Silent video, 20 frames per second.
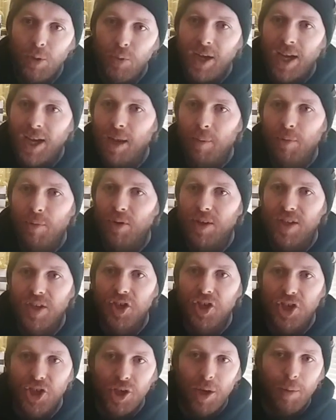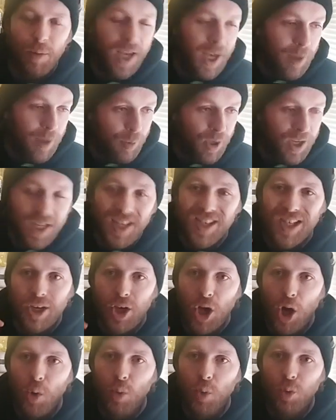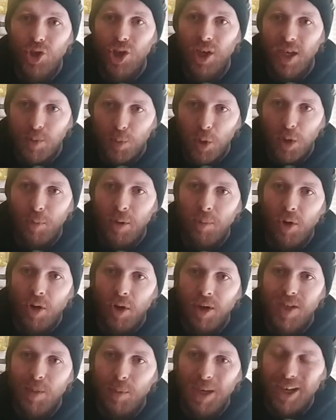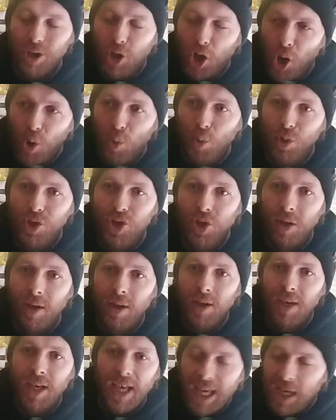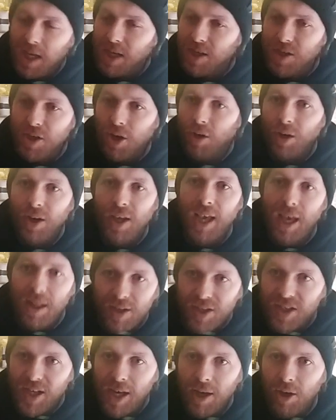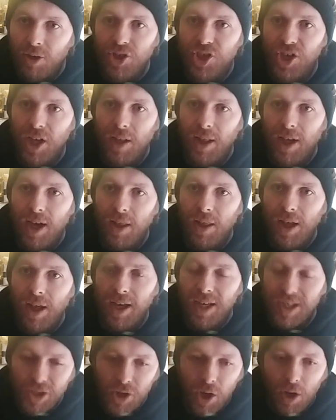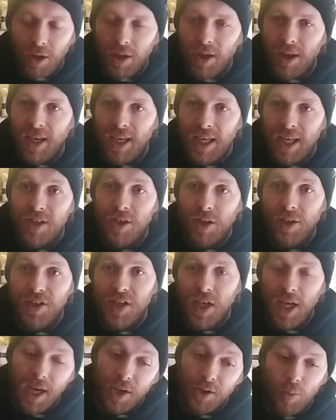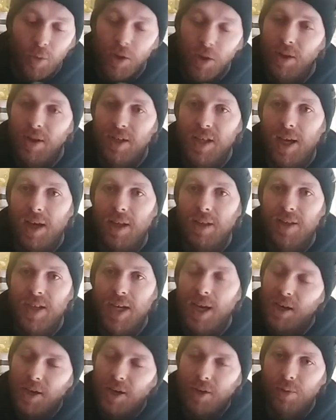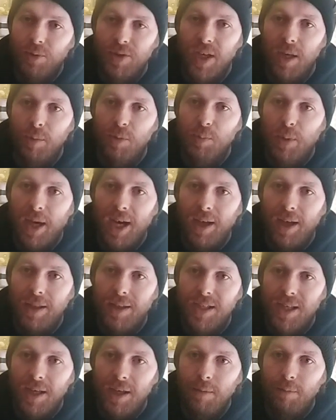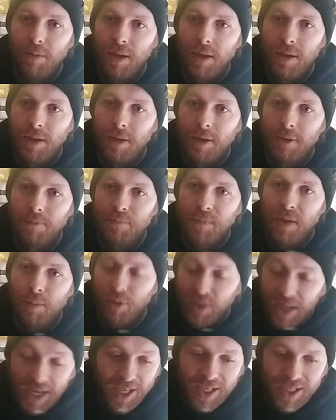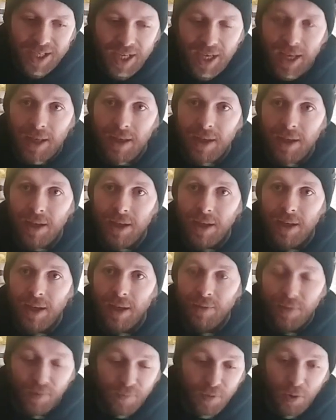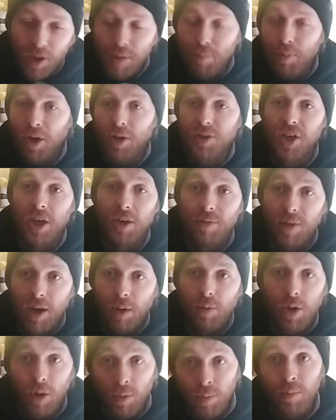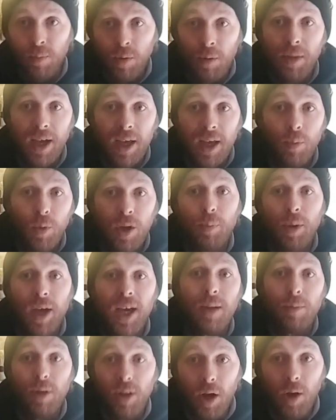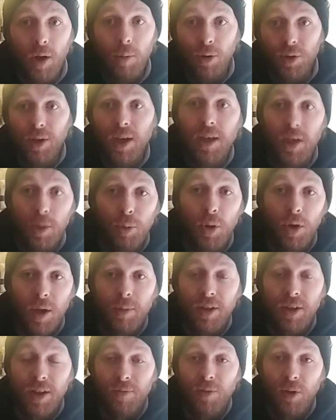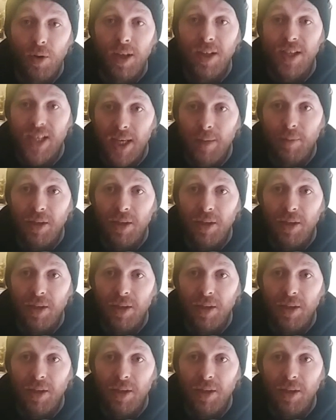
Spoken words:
He is not going to get the say on shit like that. He's not. He's going to say, I don't want this guy in the side. I don't see him as part of the team. But that is it. If the fucking board turn around and go, well, mate, we're paying him a lot of money. You put him in the fucking team and you like it, or you fuck off, he'll do it. Or he'll leave.